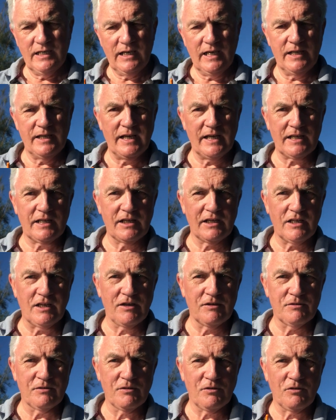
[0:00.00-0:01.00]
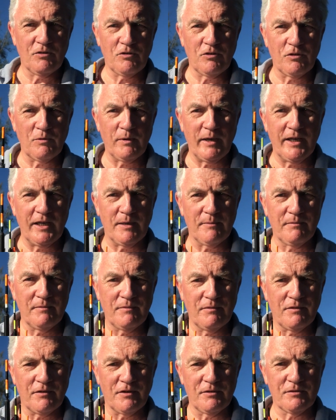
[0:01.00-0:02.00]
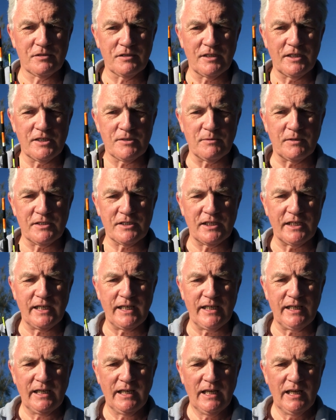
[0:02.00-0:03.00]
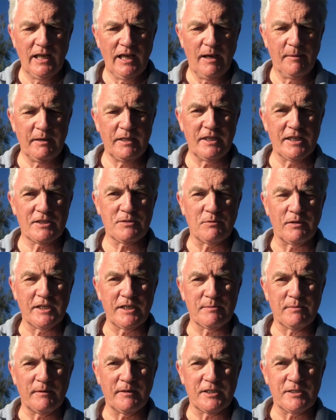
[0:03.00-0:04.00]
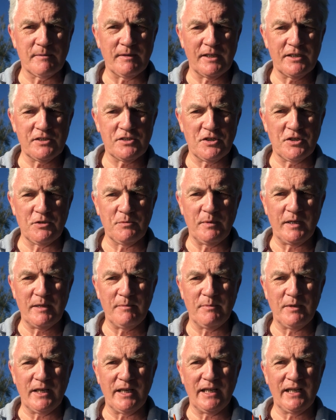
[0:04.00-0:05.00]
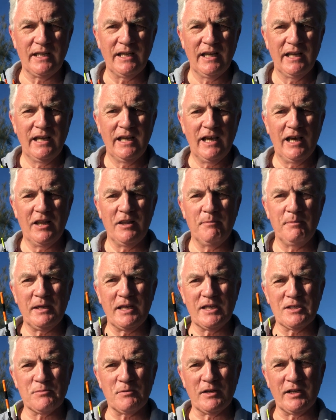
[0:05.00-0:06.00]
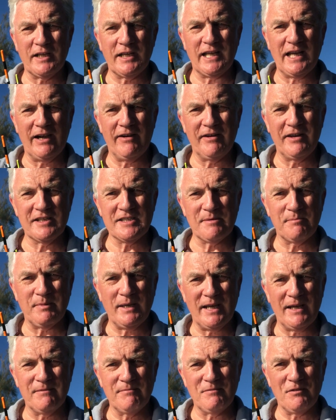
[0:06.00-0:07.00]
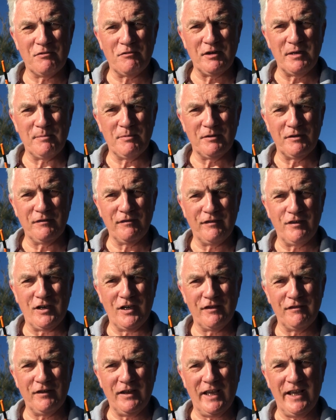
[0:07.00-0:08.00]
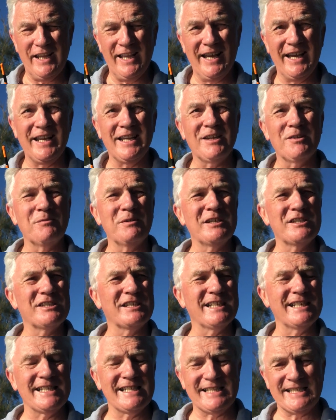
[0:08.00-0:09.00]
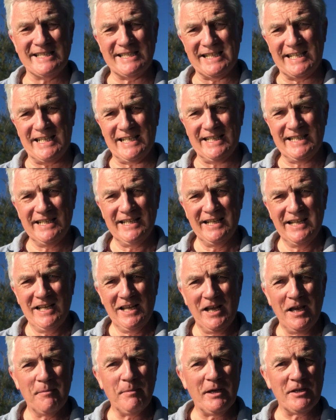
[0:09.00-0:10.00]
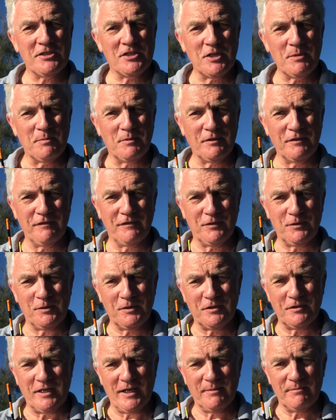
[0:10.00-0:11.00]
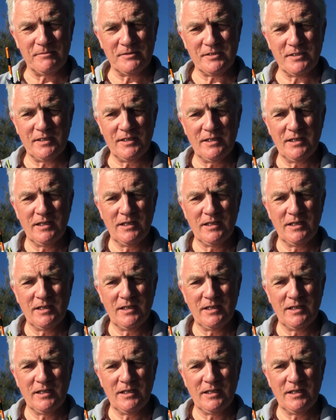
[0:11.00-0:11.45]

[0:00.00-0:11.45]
And that can go all the way up through to these ones here. I mean, this one is probably something like 2 BB, and the biggest one I carry is about 3.5 AA, which is about 2.4 grams.